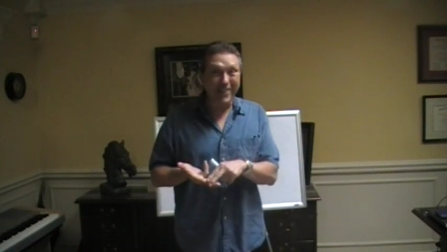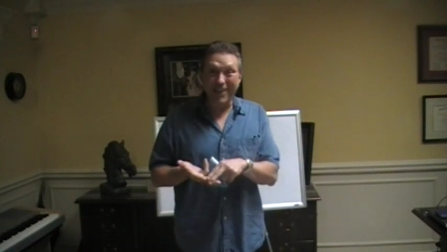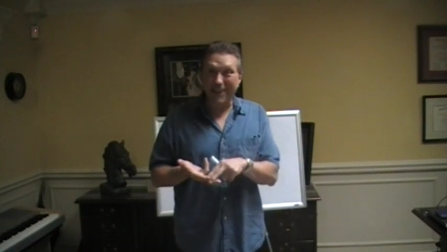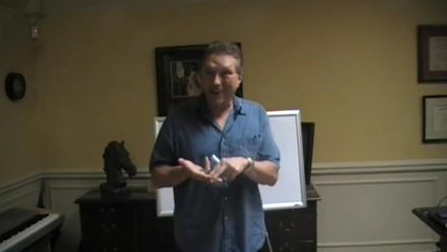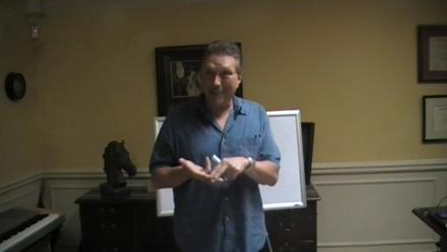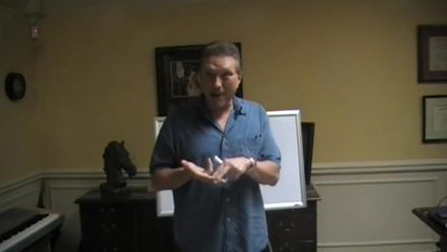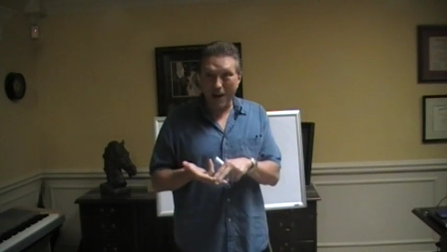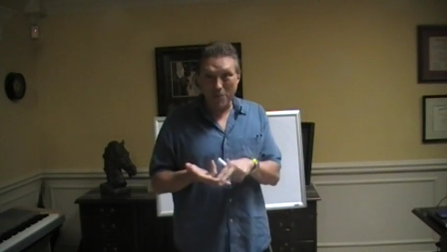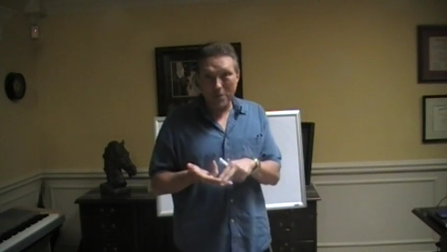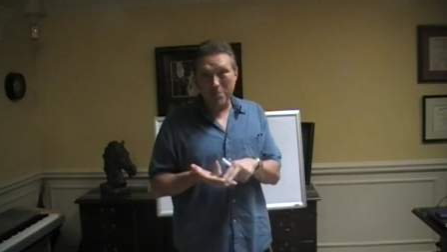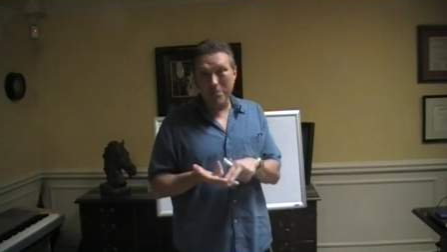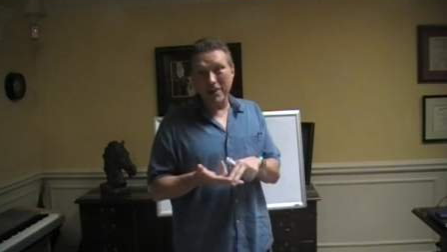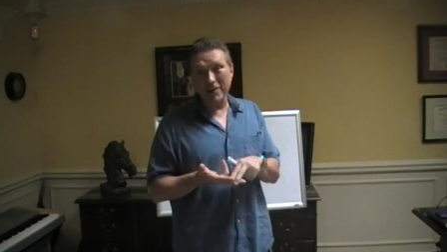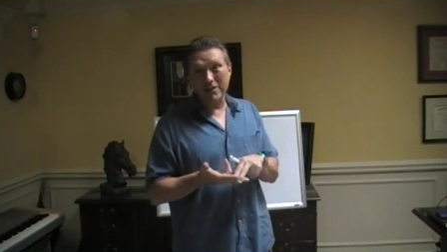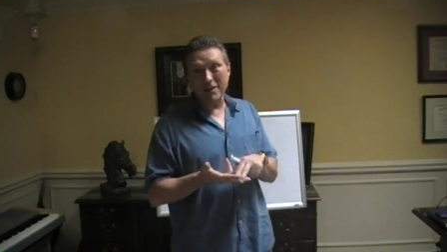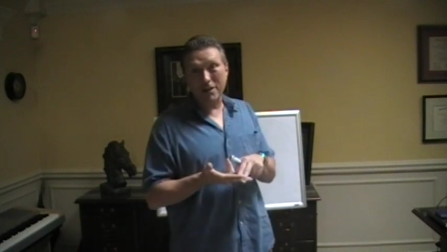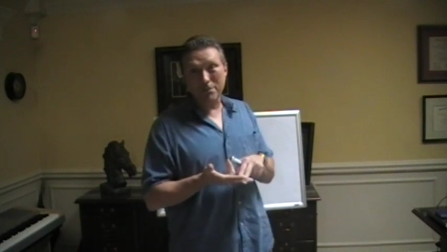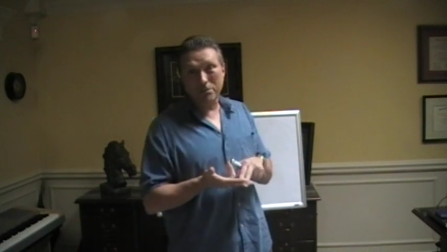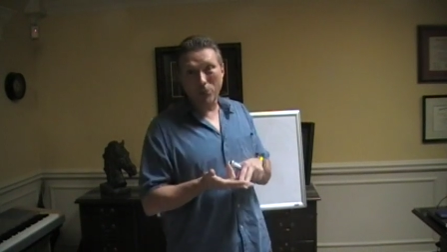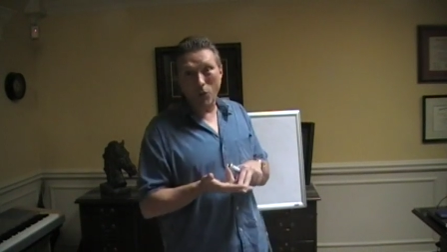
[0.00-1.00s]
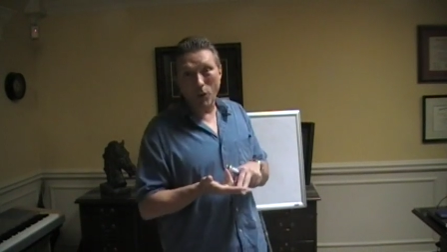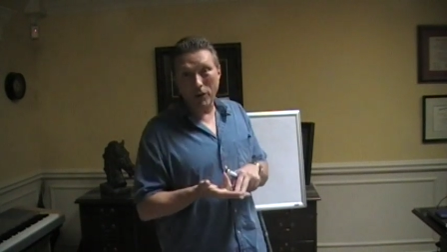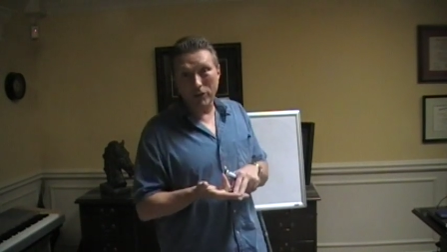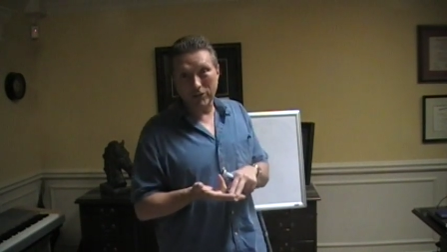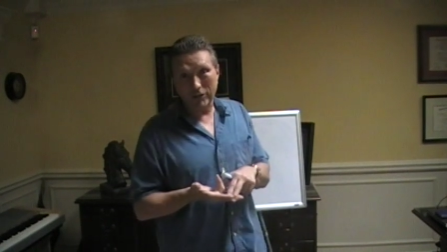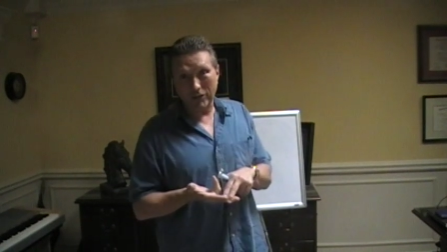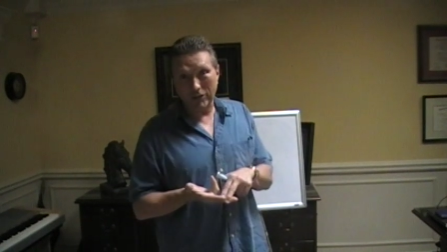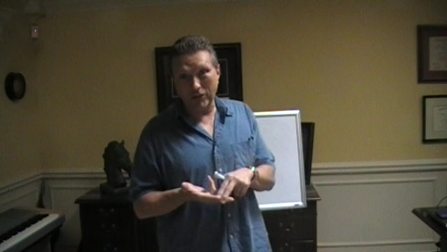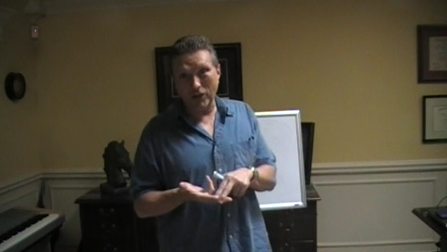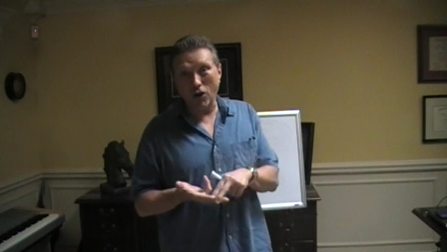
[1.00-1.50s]
that cannot be made
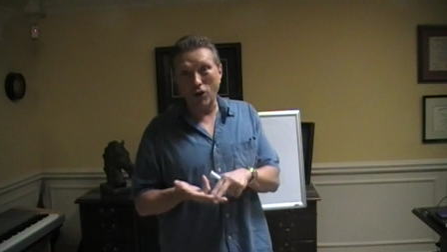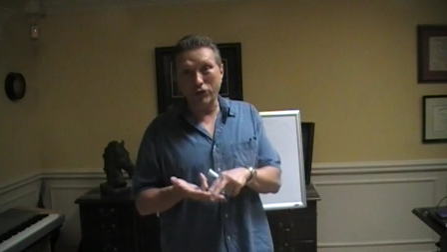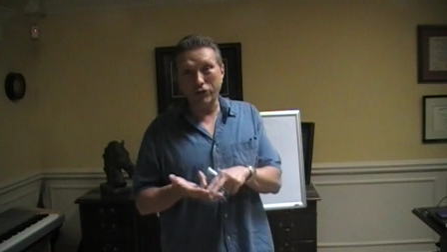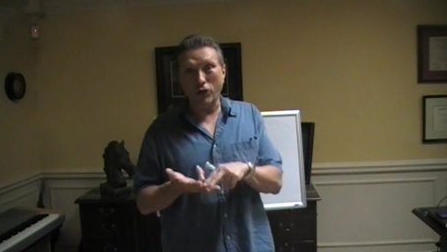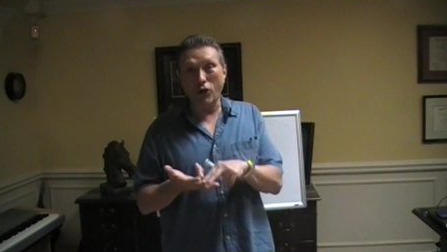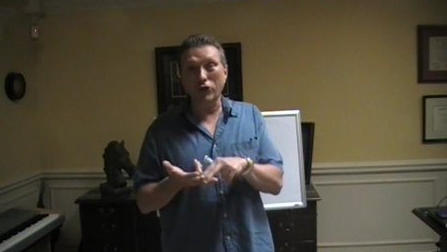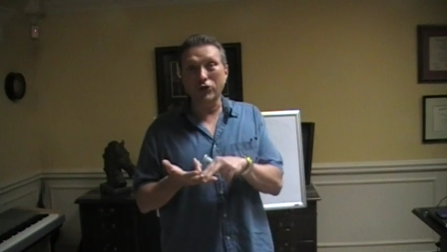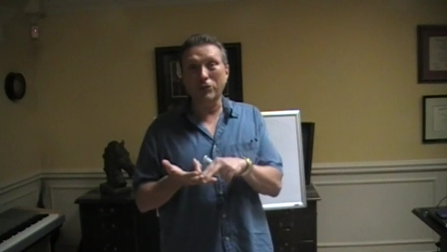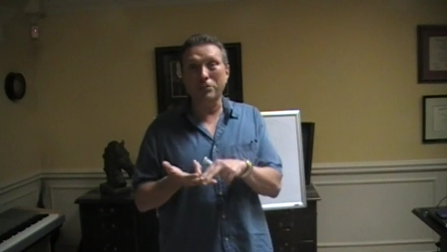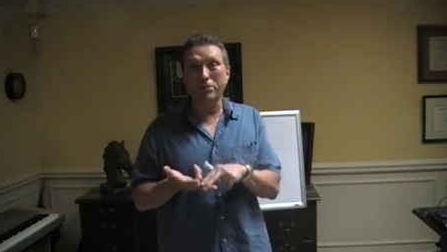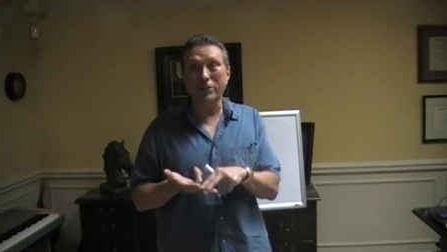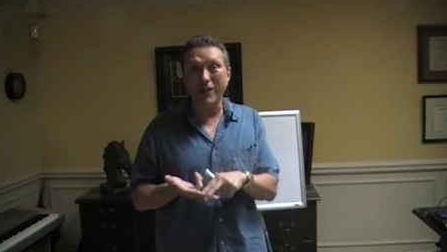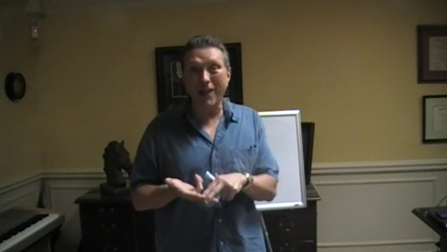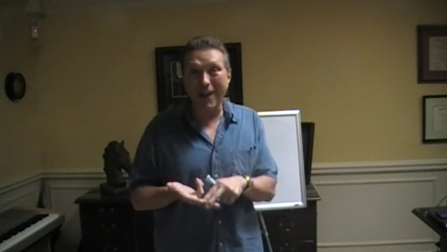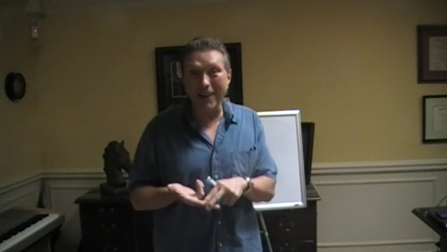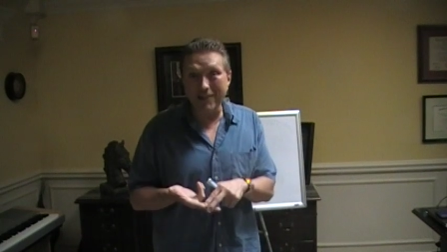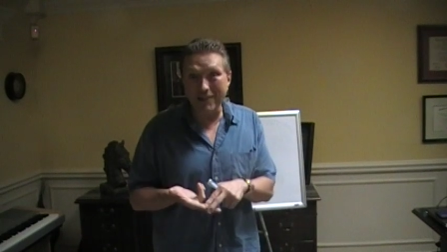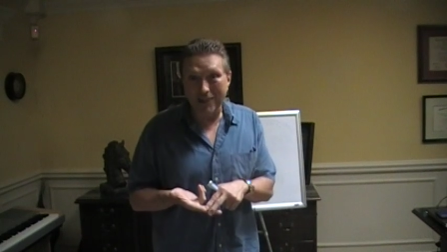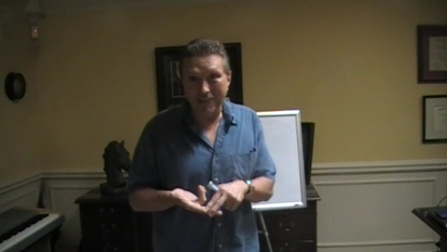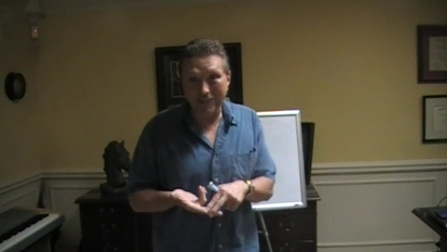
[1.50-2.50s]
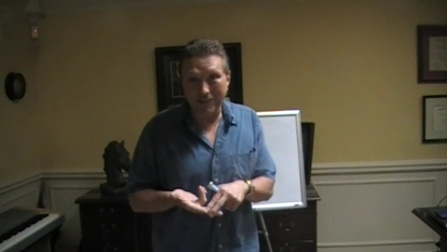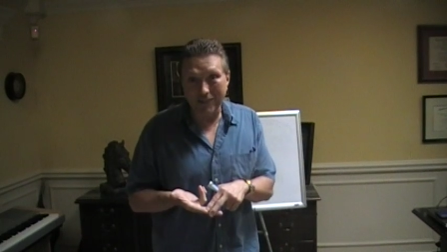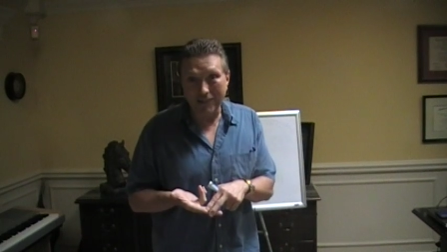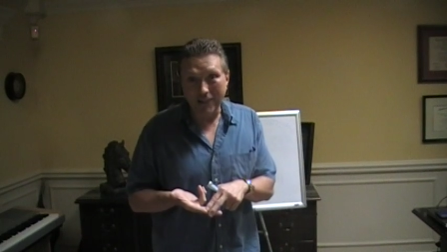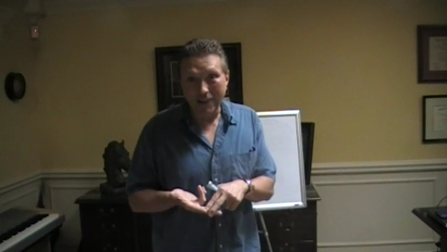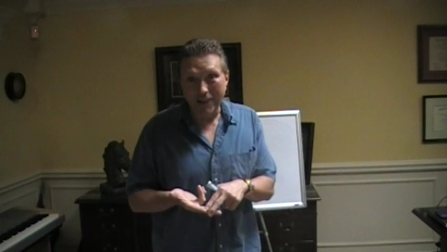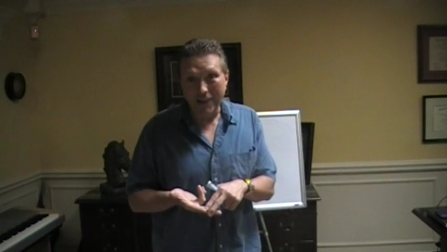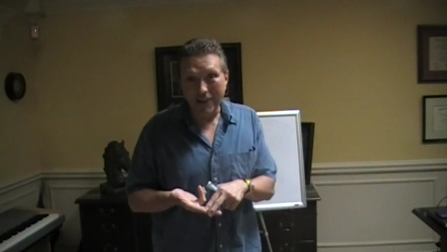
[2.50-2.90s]
non-poisonous. It also causes blindness